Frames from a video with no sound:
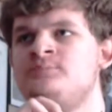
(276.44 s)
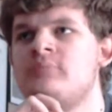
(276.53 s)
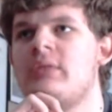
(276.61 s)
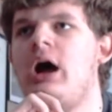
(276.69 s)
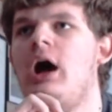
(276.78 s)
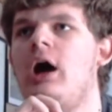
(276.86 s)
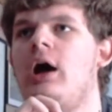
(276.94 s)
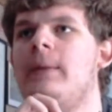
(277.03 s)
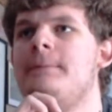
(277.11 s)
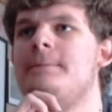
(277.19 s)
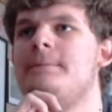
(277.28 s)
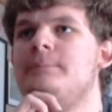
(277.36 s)

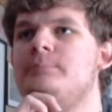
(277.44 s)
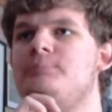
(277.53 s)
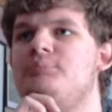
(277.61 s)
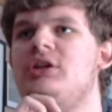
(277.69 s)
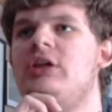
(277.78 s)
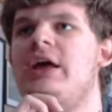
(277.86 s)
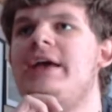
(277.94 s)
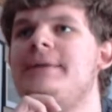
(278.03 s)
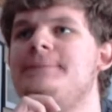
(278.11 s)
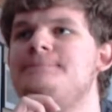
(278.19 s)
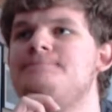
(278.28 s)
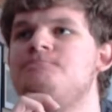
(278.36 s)
But like,
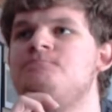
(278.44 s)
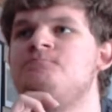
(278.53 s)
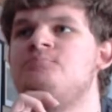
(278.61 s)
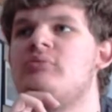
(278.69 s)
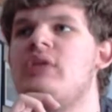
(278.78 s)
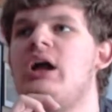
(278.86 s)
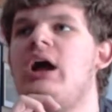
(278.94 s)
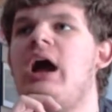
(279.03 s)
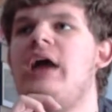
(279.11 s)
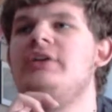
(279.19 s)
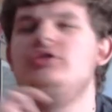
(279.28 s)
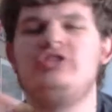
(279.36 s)
I
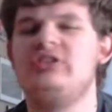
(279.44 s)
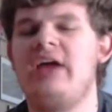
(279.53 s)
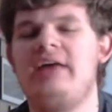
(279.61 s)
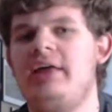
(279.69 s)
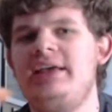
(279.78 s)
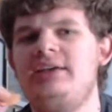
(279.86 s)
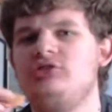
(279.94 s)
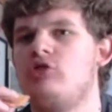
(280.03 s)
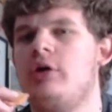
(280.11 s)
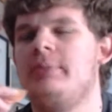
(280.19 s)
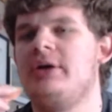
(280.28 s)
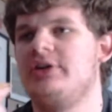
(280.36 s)
used to not like
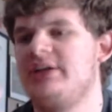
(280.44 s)
strawberry.